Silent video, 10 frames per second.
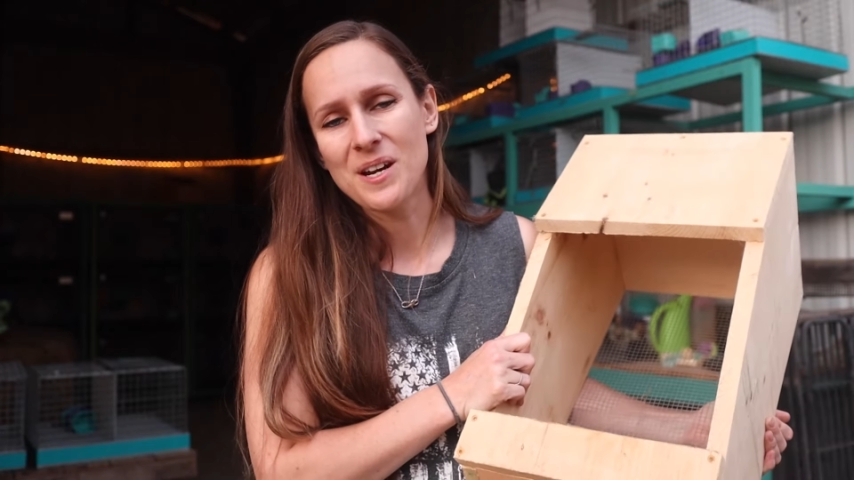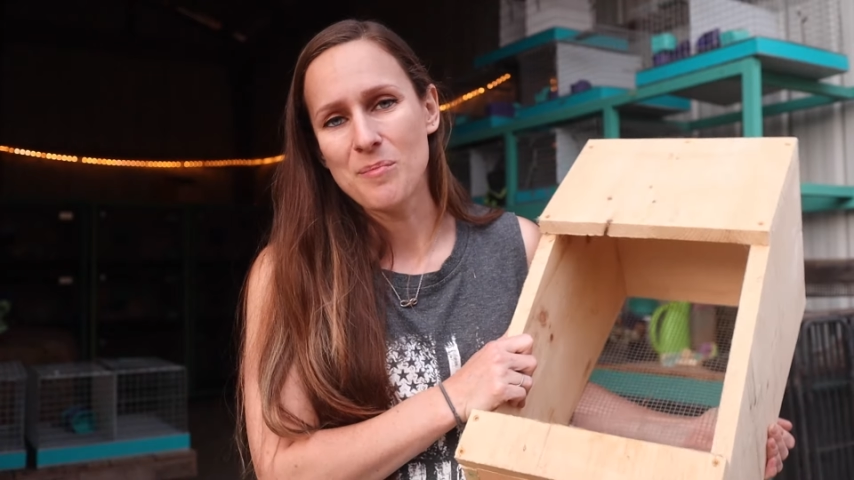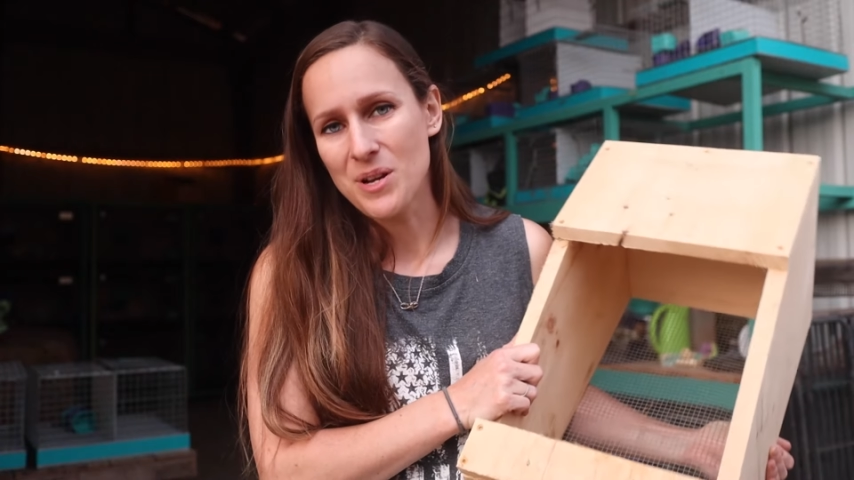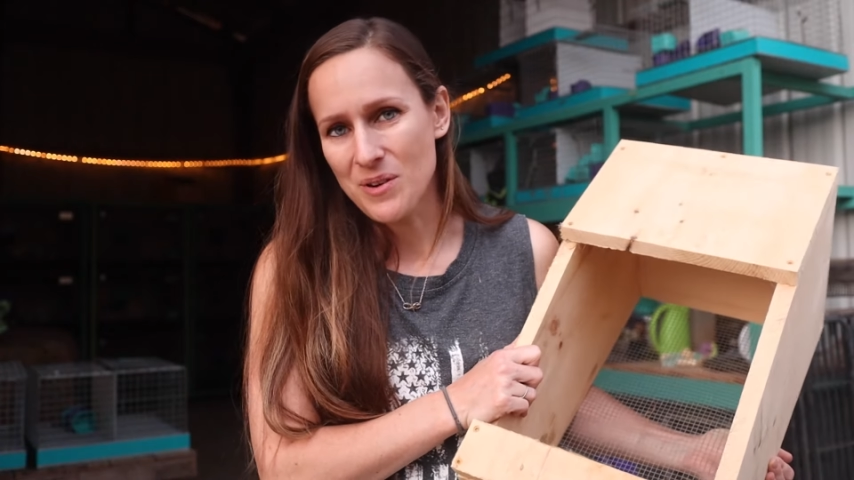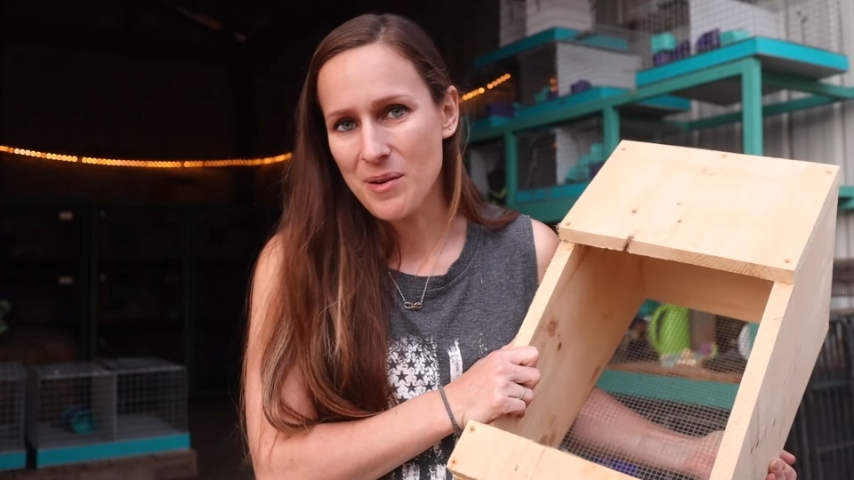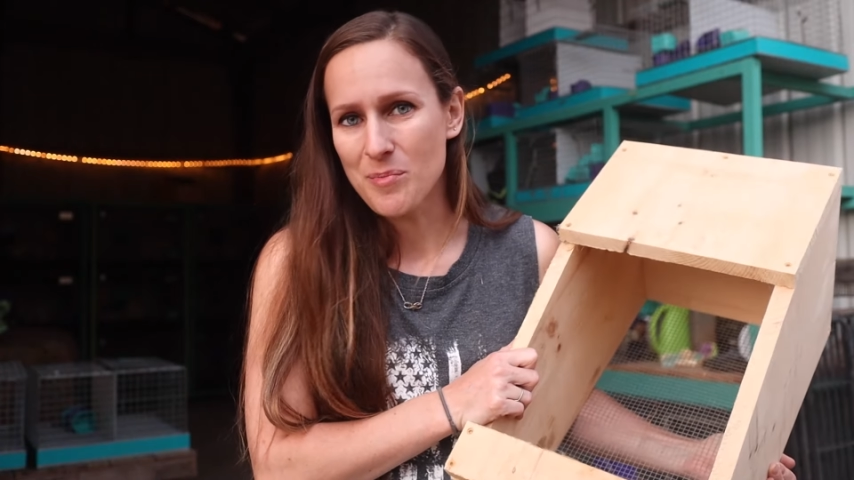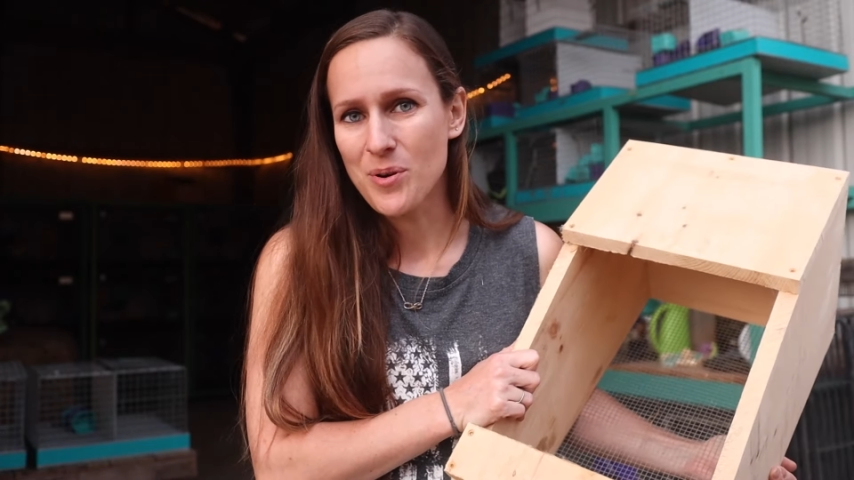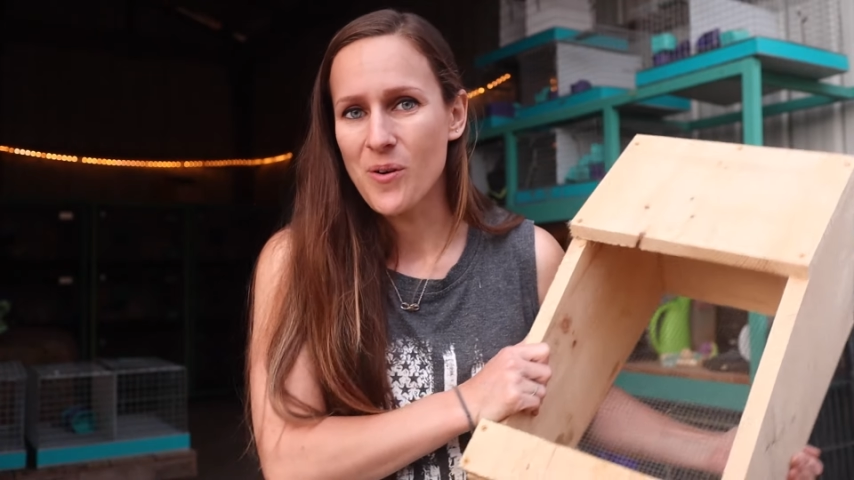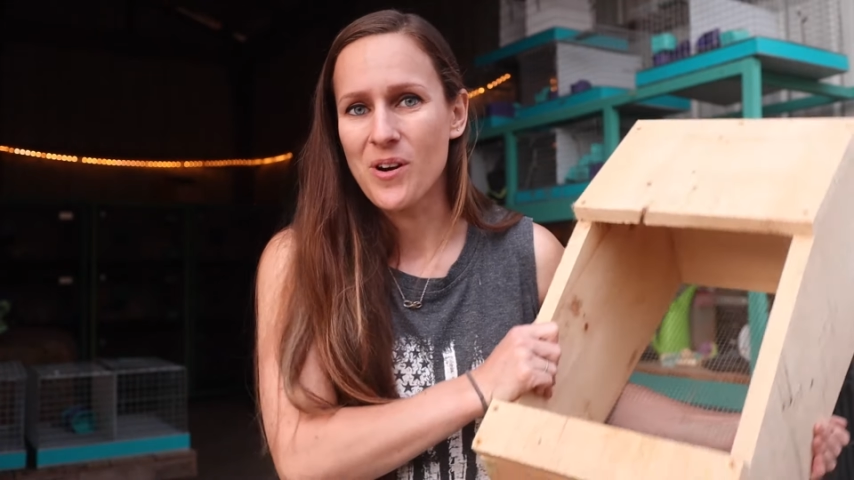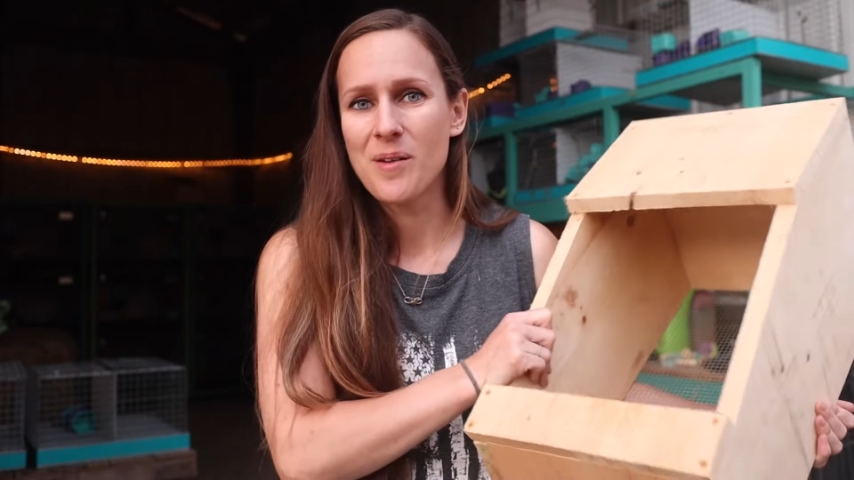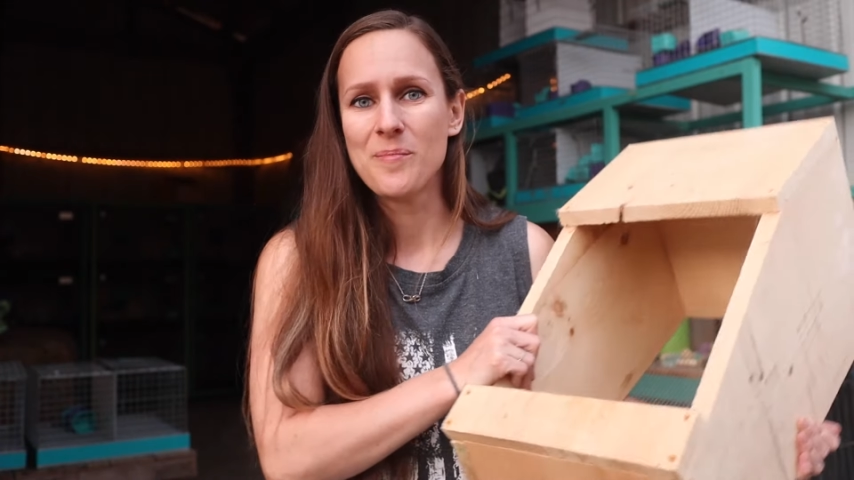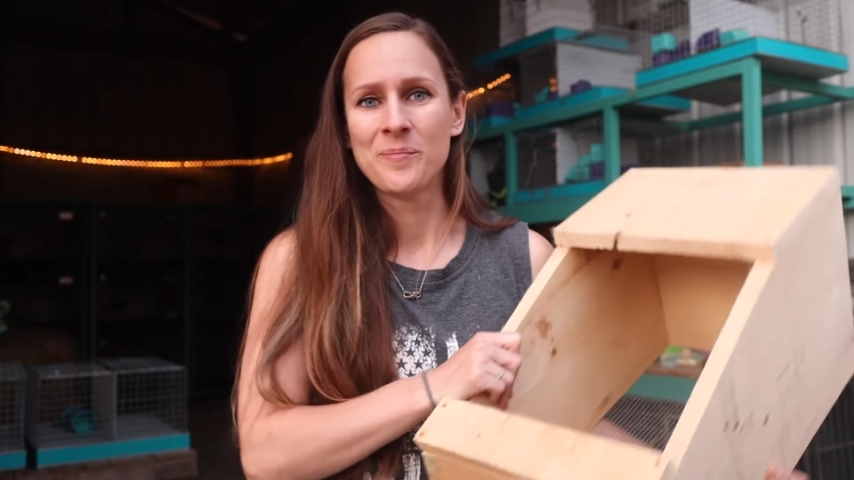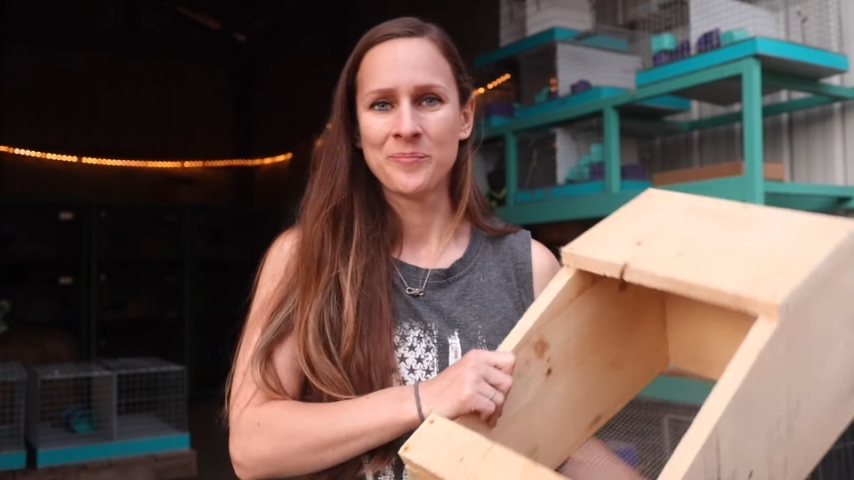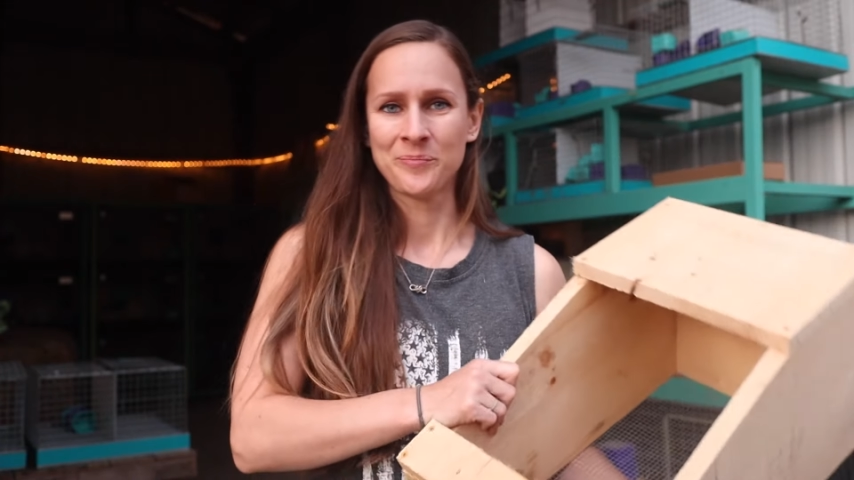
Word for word: in a Meat Rabbit program.